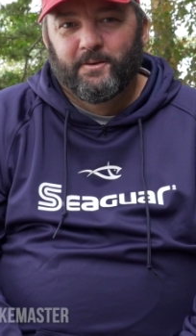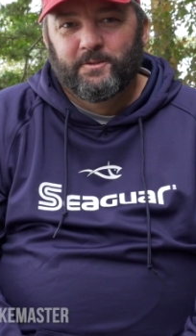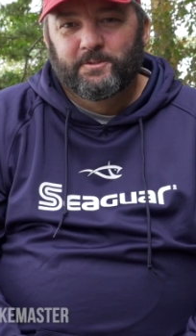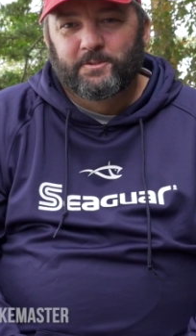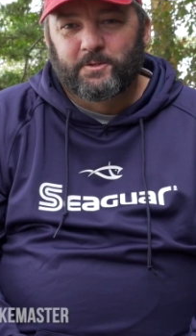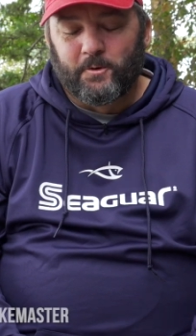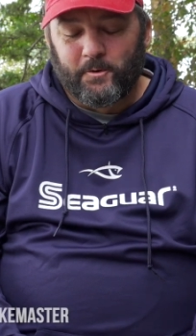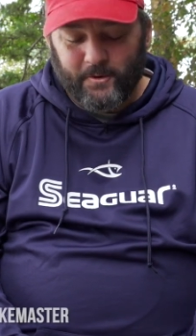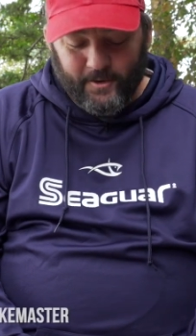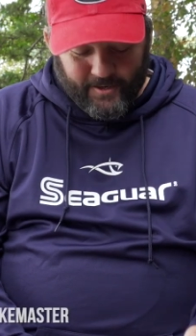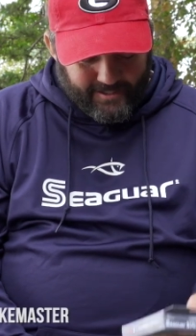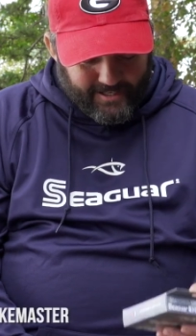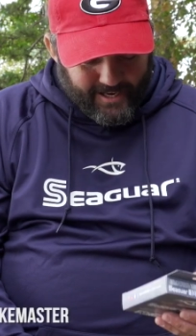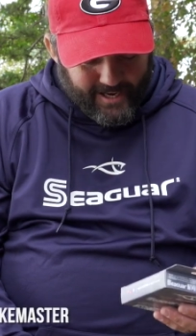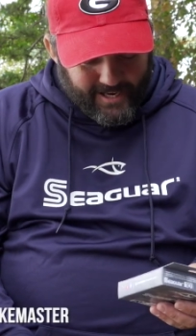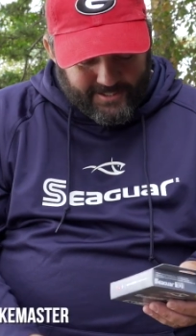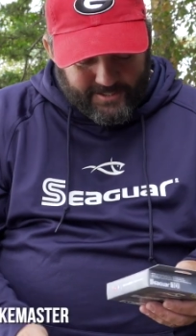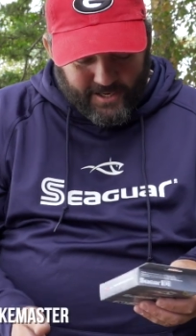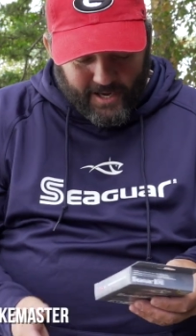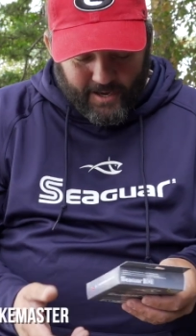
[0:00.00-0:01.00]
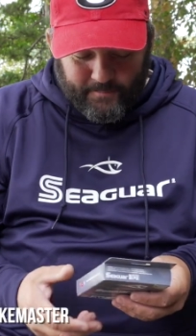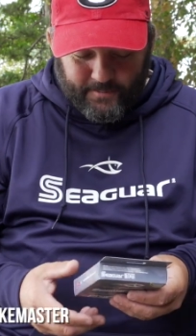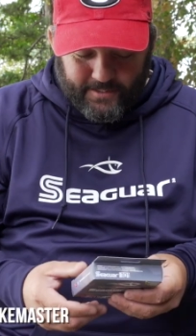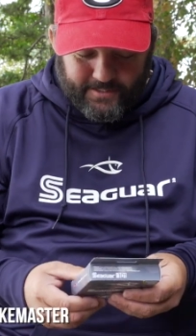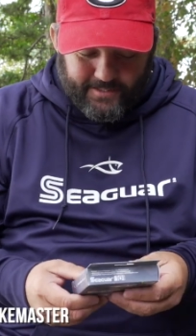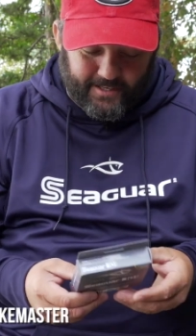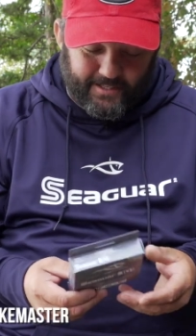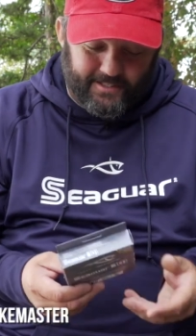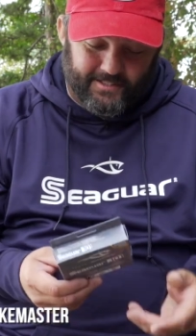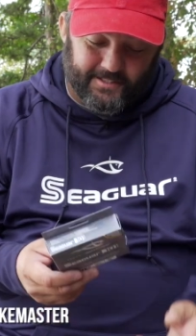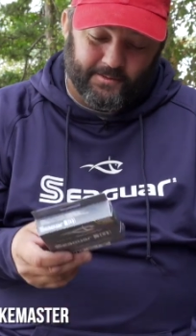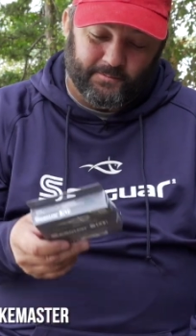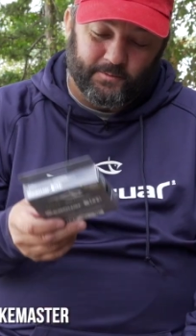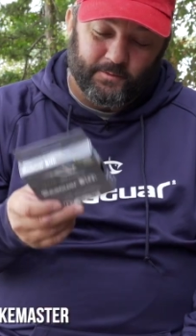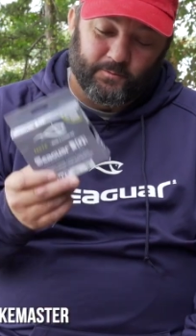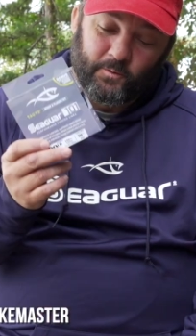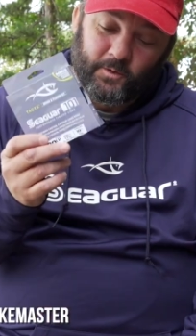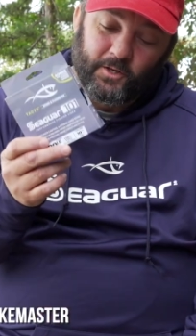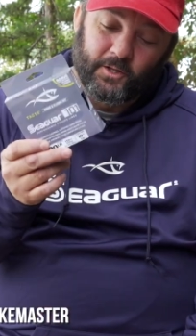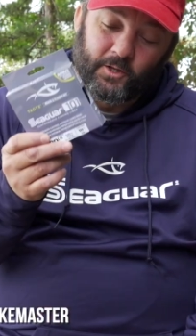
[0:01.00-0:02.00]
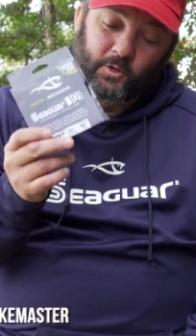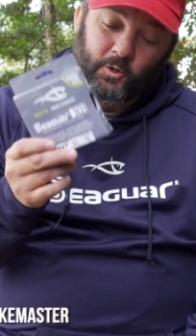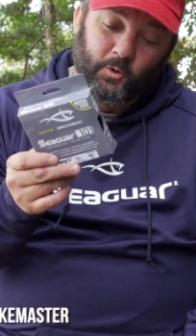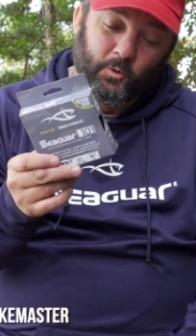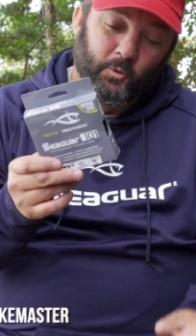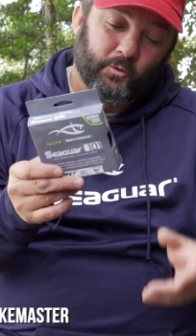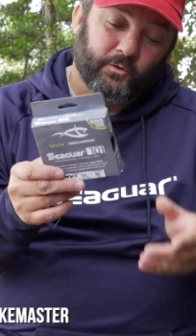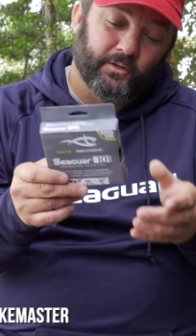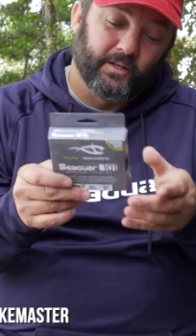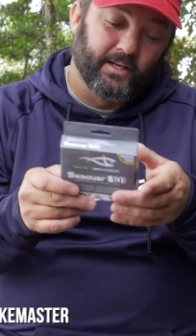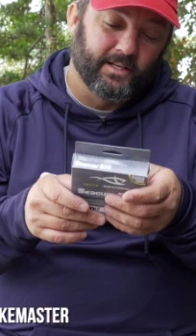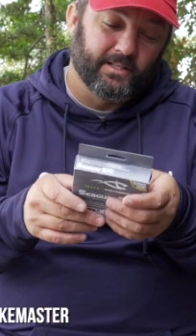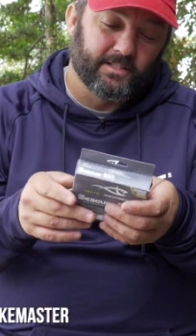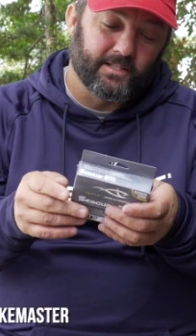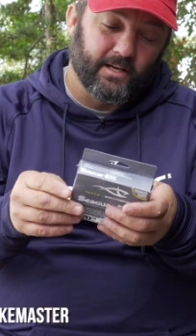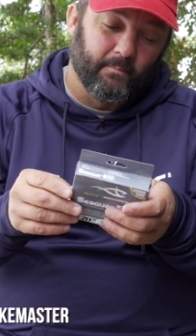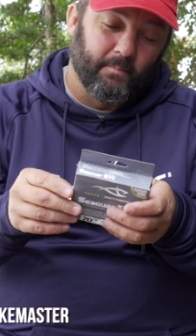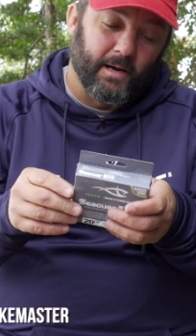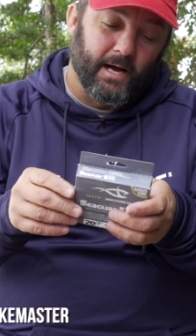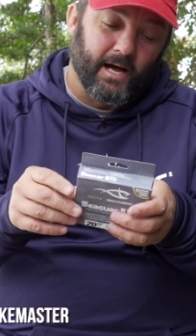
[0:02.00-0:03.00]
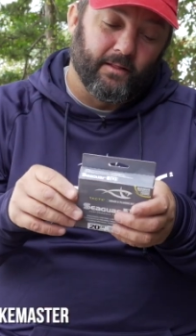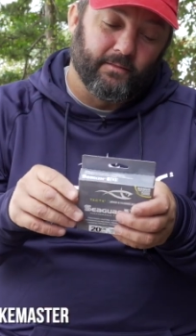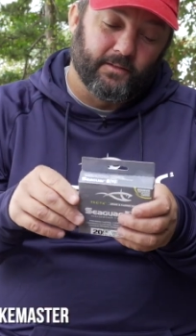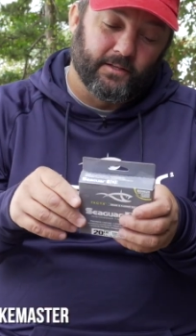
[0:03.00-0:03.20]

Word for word: What's going on guys? I'm gonna tell you something. One of the cool things about